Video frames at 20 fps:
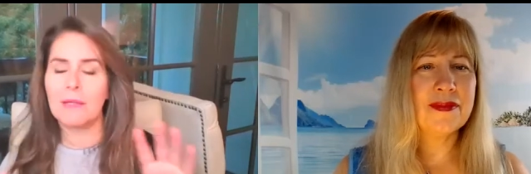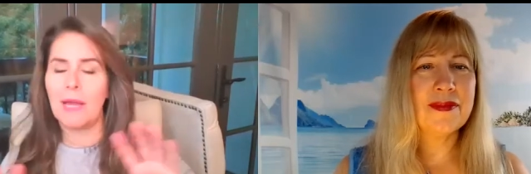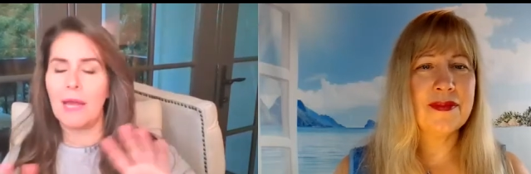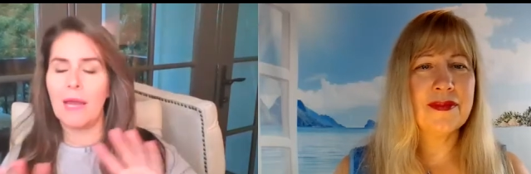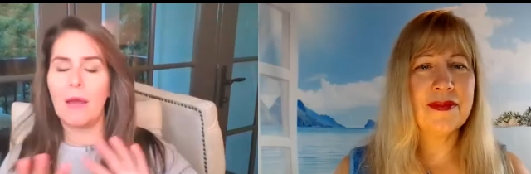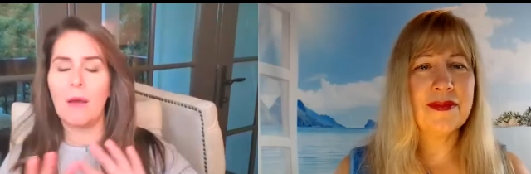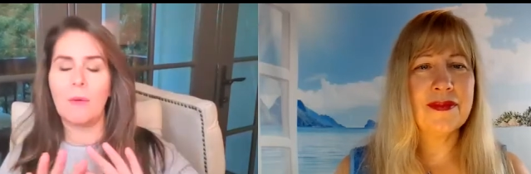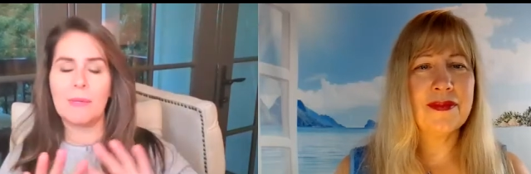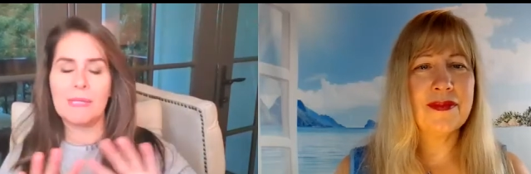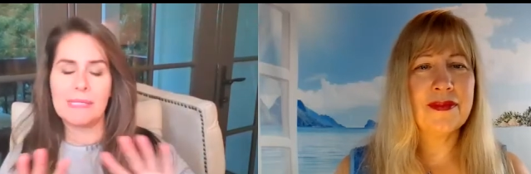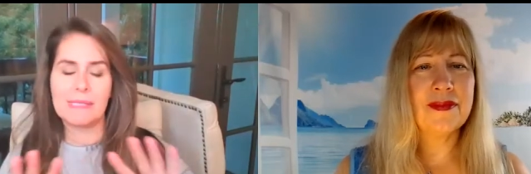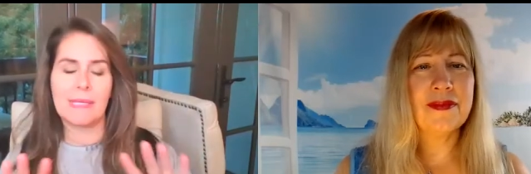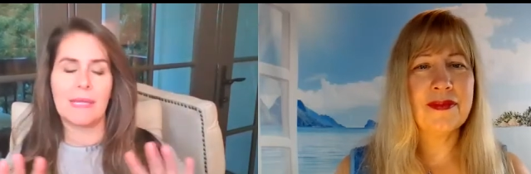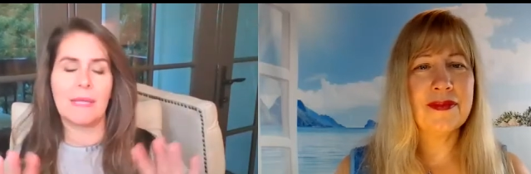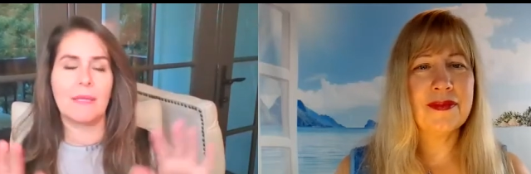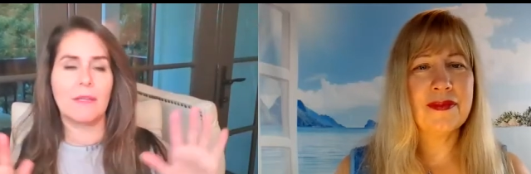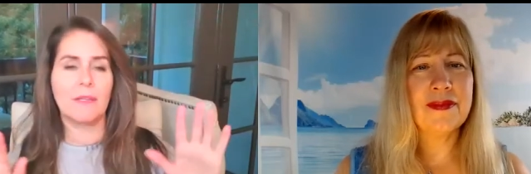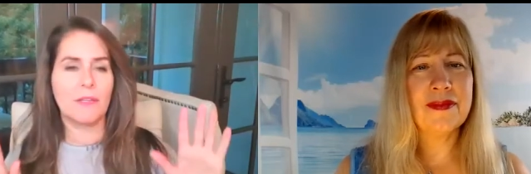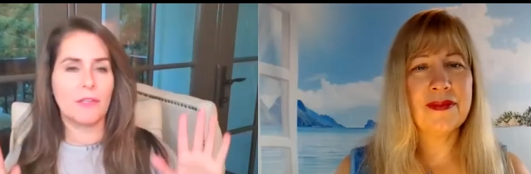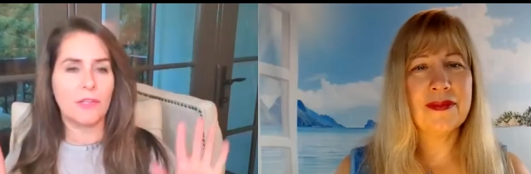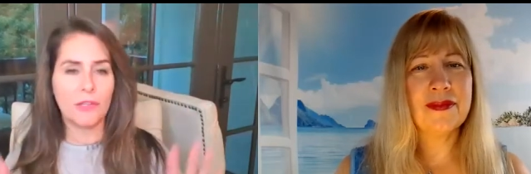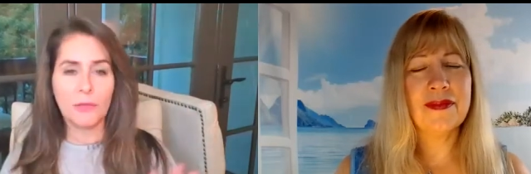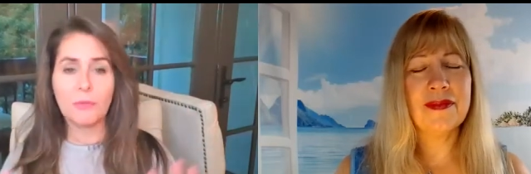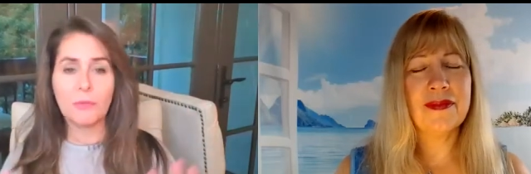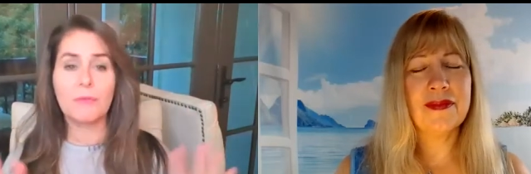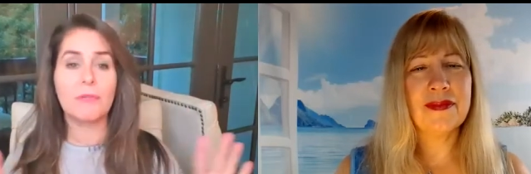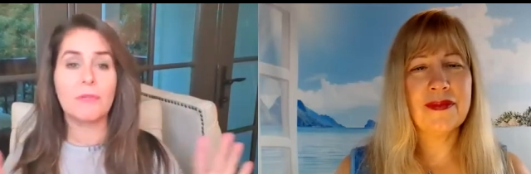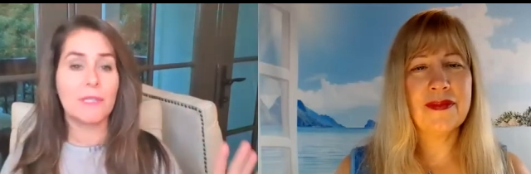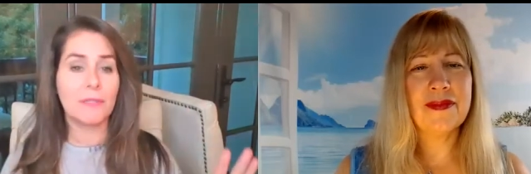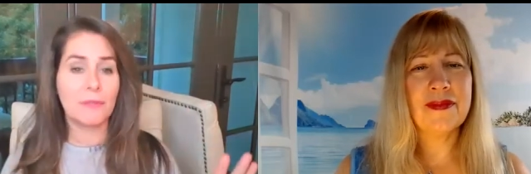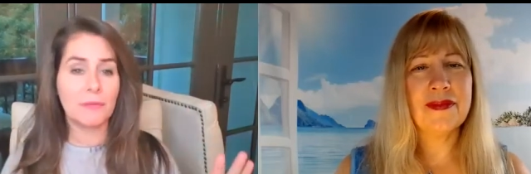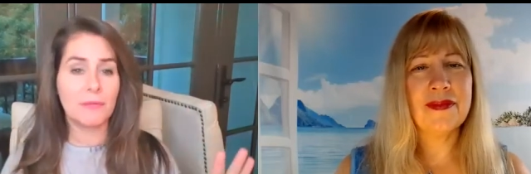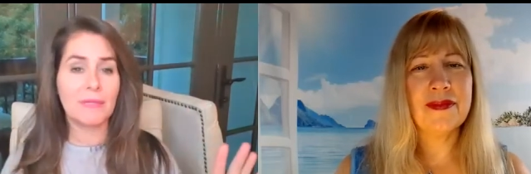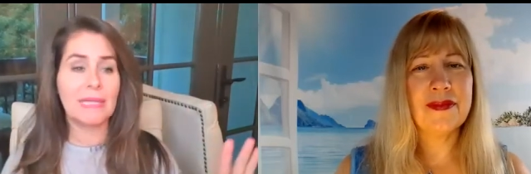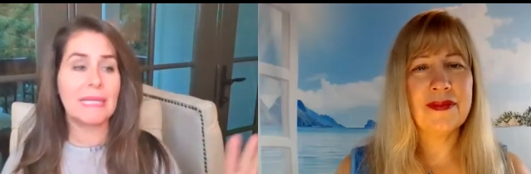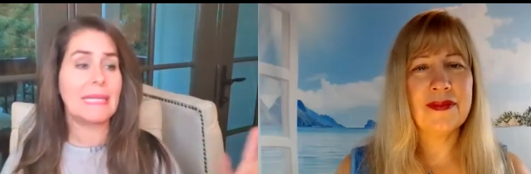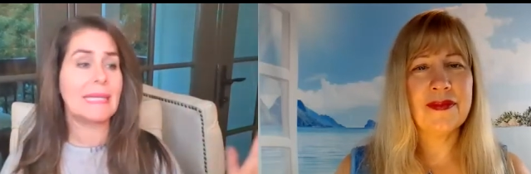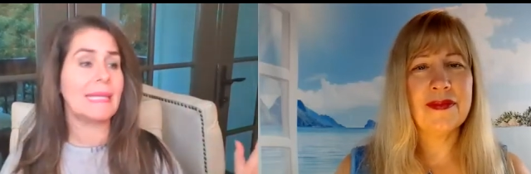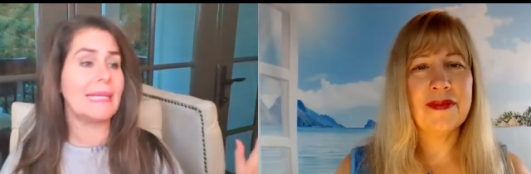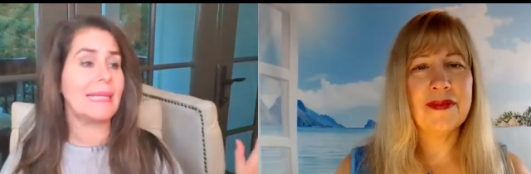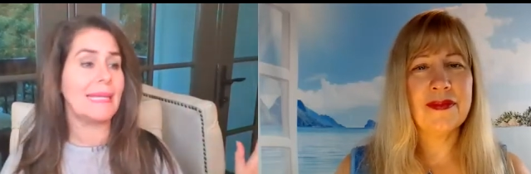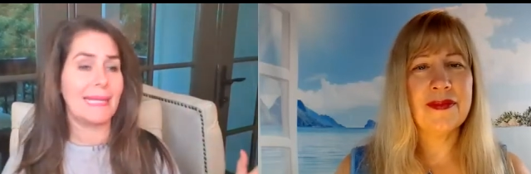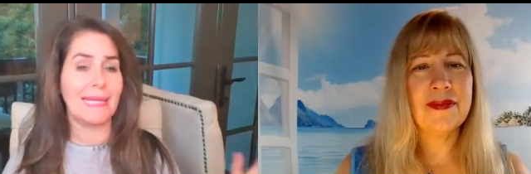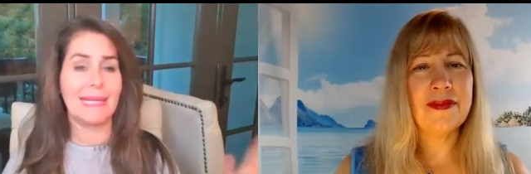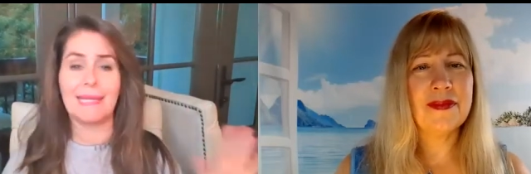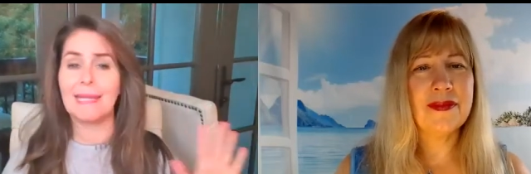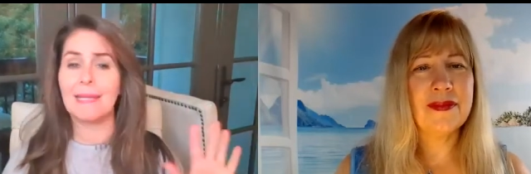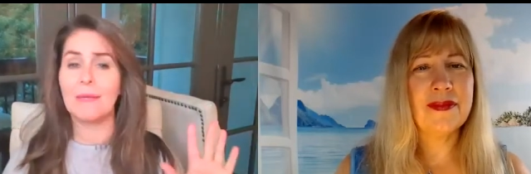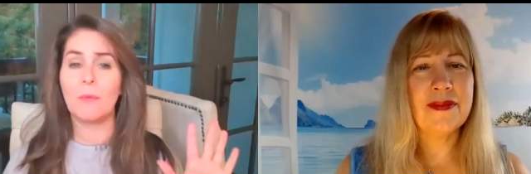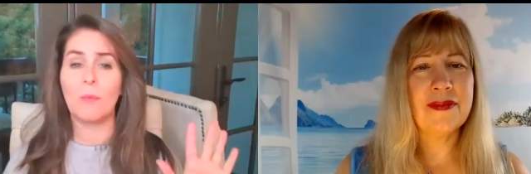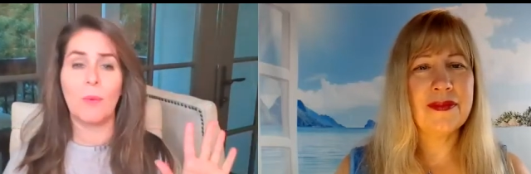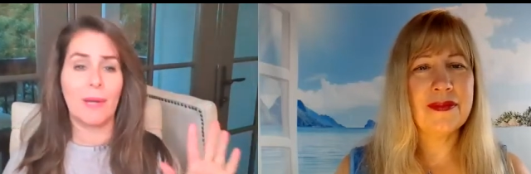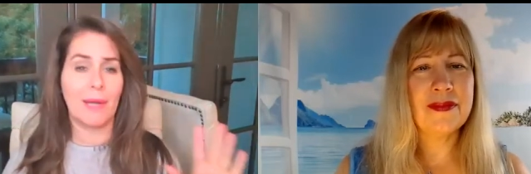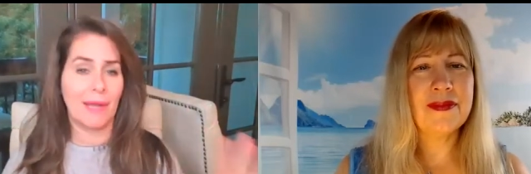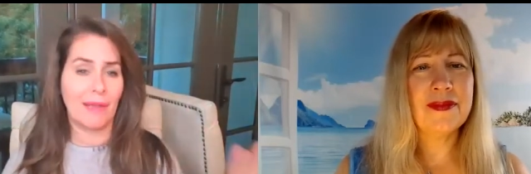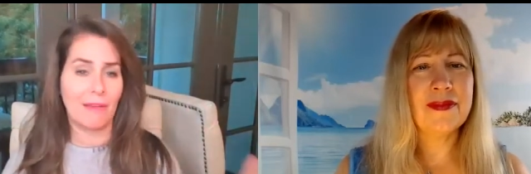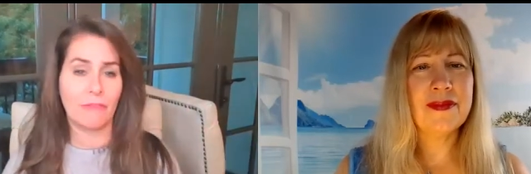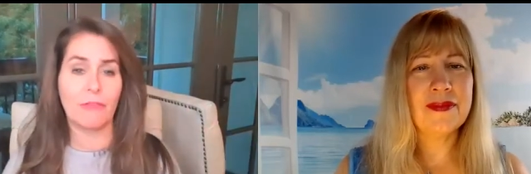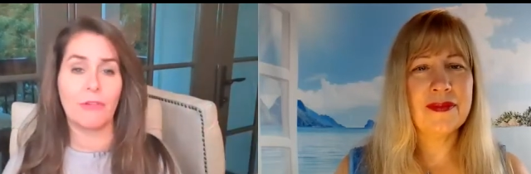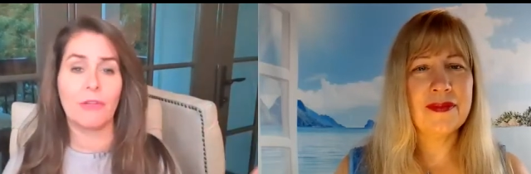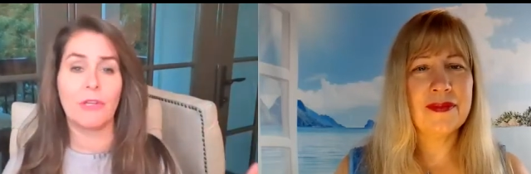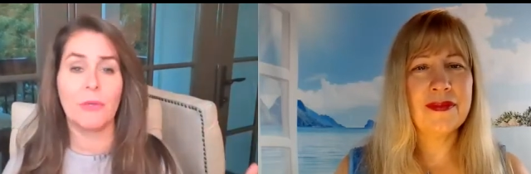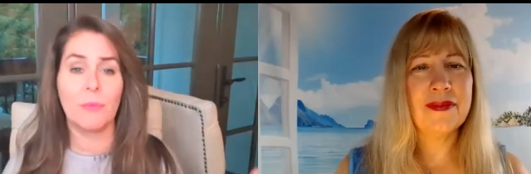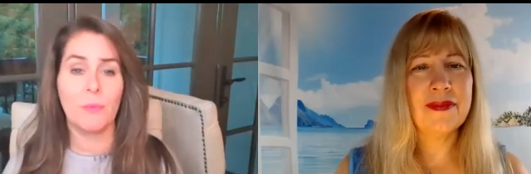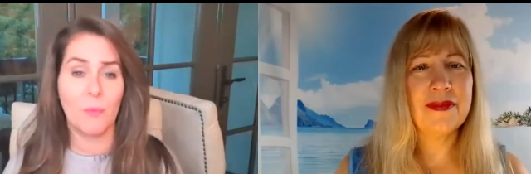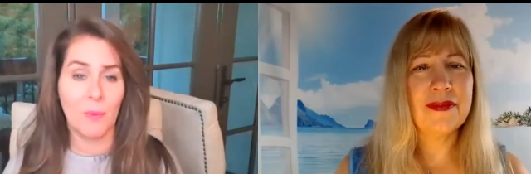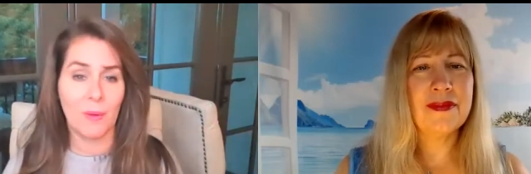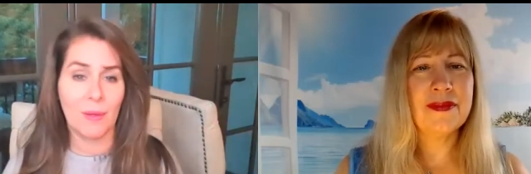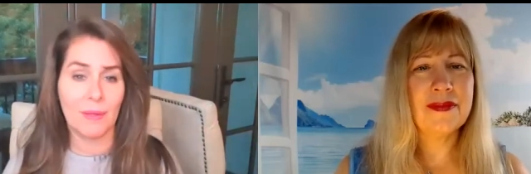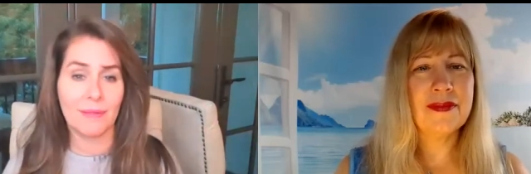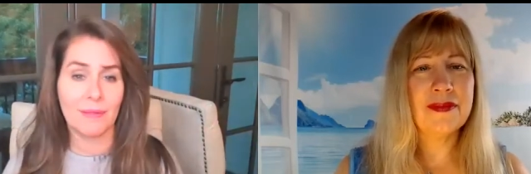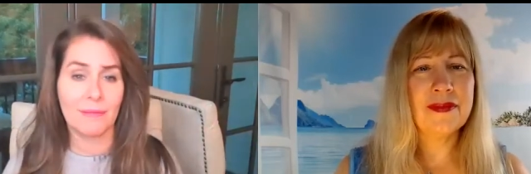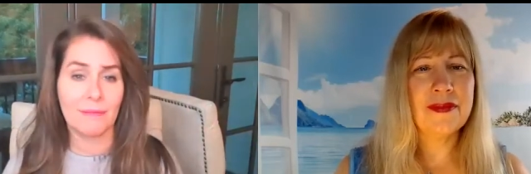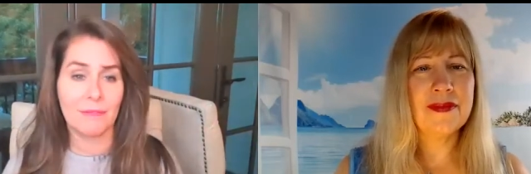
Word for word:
Speaker 1: I always say you literally can eat whatever you want